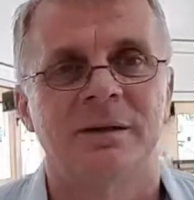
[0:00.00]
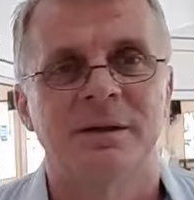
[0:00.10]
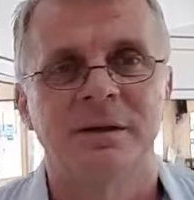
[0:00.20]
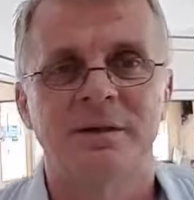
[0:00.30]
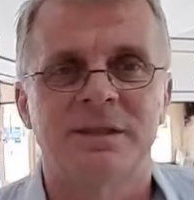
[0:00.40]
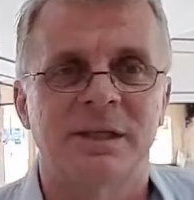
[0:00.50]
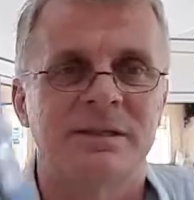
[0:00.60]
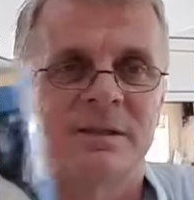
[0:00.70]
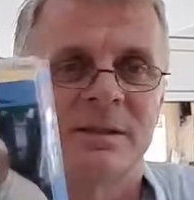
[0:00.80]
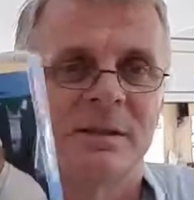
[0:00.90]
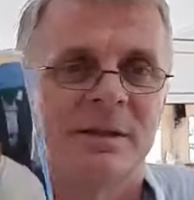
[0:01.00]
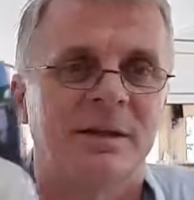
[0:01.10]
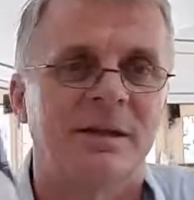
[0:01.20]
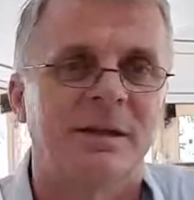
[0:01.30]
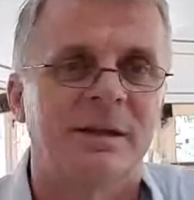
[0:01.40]
It's just
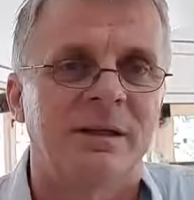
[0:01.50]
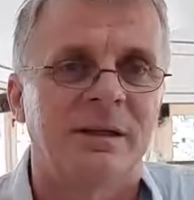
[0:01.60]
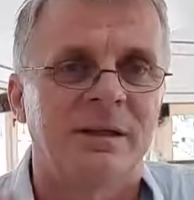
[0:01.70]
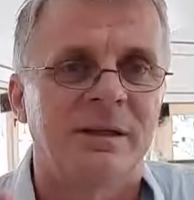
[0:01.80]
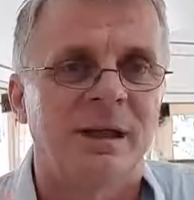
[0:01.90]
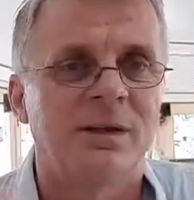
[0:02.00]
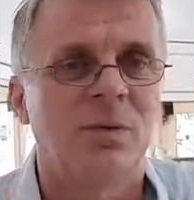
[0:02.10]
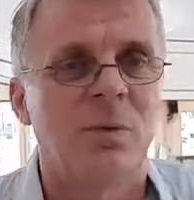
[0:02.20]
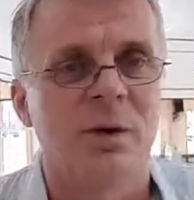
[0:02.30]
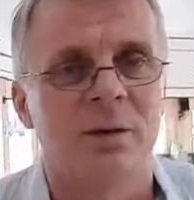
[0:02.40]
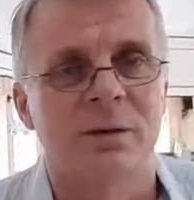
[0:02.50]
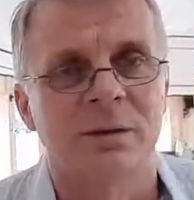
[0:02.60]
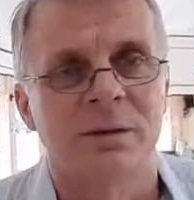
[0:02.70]
take the Word,